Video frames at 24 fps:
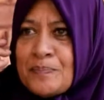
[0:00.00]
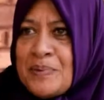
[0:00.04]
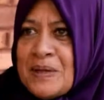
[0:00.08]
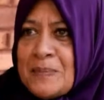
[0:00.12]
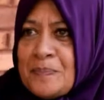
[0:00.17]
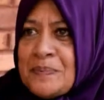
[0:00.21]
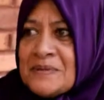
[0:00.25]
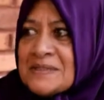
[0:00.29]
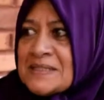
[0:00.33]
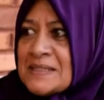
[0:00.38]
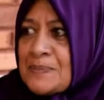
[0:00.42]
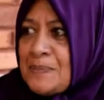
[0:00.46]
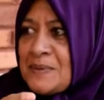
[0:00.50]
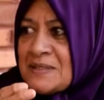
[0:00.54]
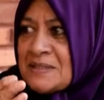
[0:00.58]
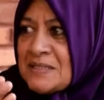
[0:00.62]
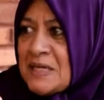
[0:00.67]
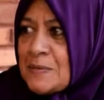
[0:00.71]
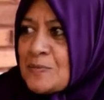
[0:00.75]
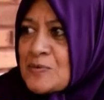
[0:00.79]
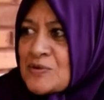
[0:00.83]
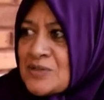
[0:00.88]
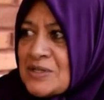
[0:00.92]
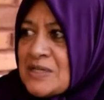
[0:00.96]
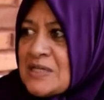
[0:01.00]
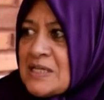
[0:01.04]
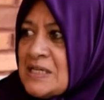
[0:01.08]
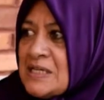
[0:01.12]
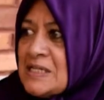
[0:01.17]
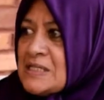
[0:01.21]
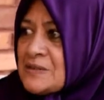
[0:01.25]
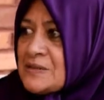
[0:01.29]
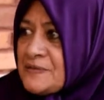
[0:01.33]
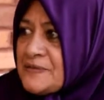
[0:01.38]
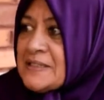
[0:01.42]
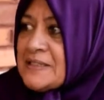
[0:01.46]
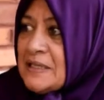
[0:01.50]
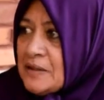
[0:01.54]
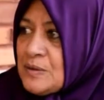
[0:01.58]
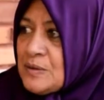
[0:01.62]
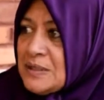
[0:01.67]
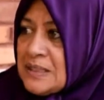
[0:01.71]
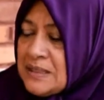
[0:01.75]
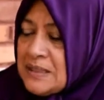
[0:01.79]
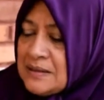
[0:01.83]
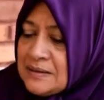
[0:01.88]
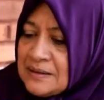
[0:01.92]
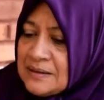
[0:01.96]
what people's perception is
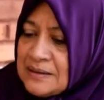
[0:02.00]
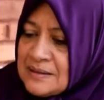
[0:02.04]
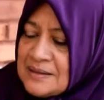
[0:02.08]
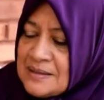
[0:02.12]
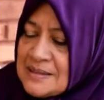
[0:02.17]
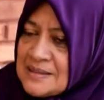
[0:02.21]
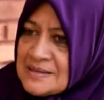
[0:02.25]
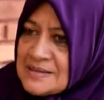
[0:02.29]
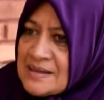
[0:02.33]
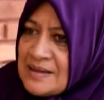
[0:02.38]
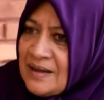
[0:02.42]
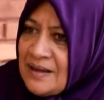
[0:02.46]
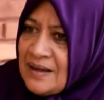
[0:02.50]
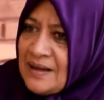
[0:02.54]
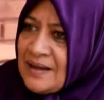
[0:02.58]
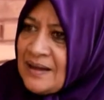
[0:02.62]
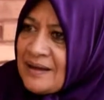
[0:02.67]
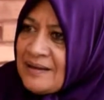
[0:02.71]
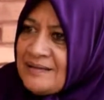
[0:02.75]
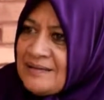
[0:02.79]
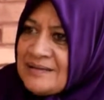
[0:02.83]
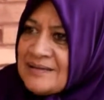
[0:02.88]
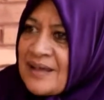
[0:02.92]
of Saudi here is